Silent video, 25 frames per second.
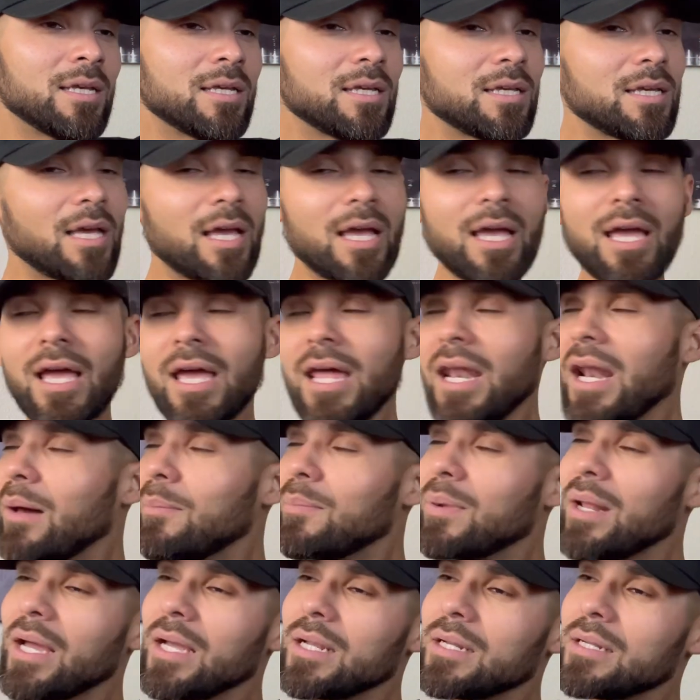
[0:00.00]
And
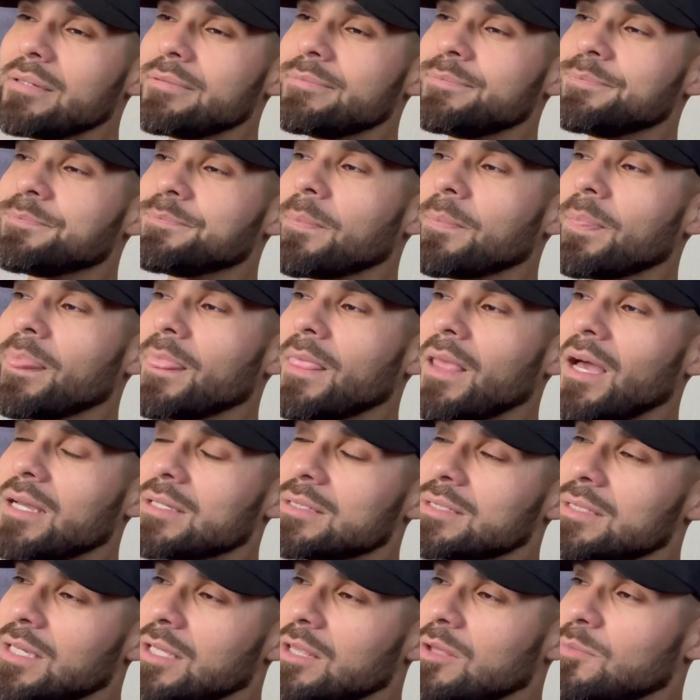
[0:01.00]
I'm like, I
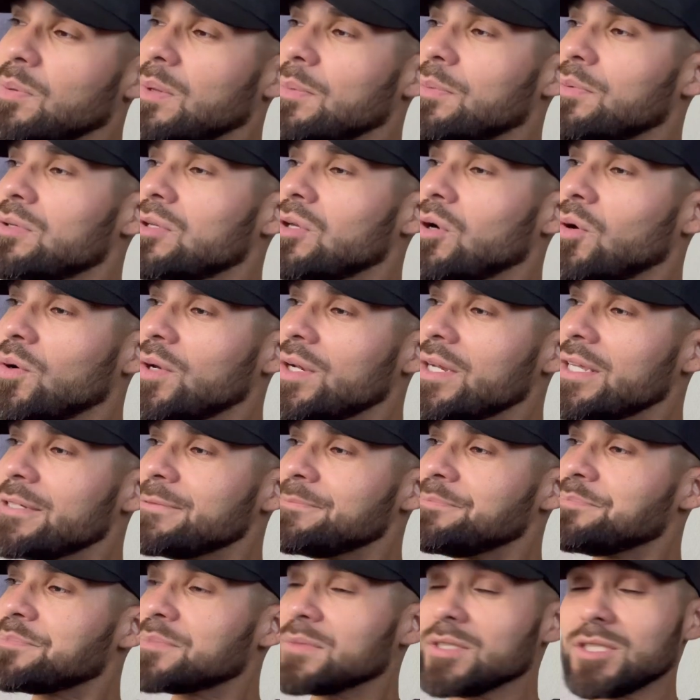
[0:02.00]
see other people doing
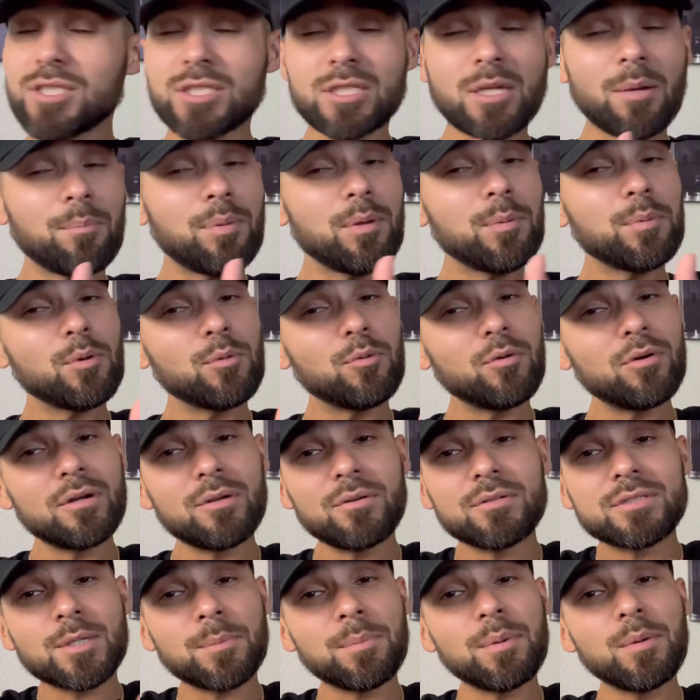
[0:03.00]
it. Some people
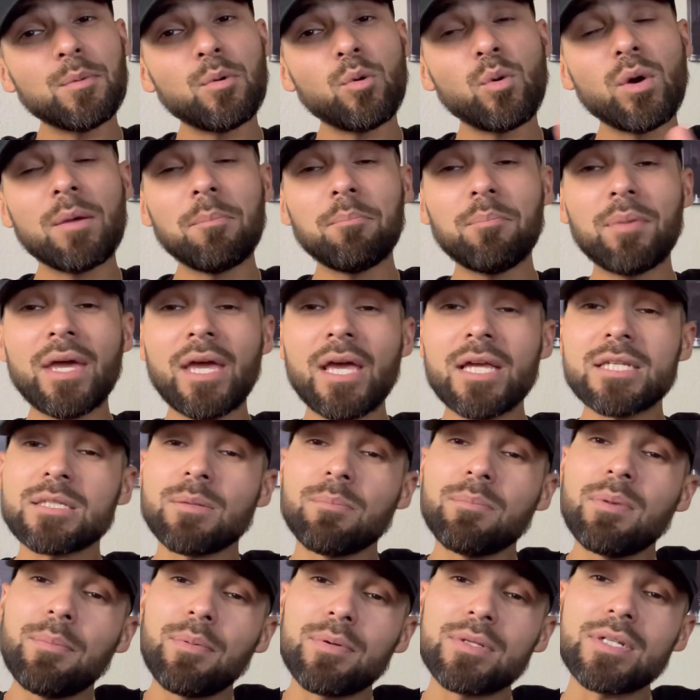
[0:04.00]
win big,
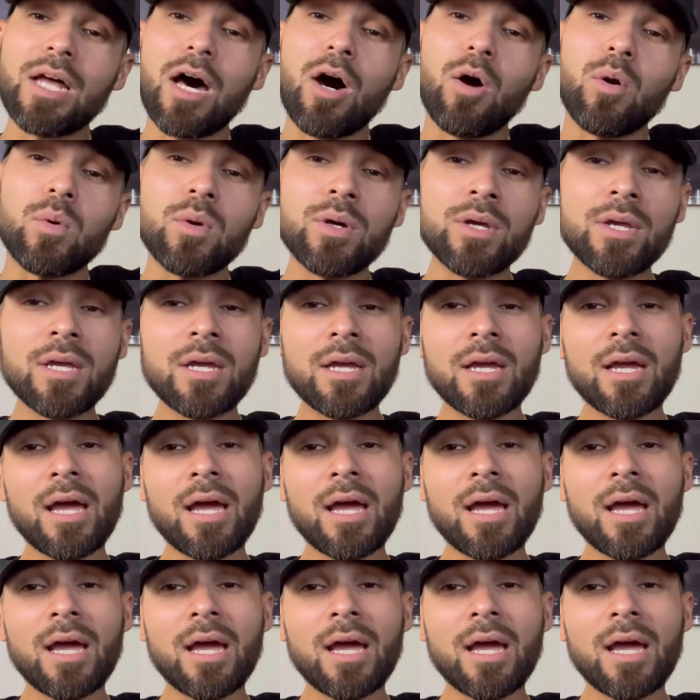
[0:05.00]
some people don't.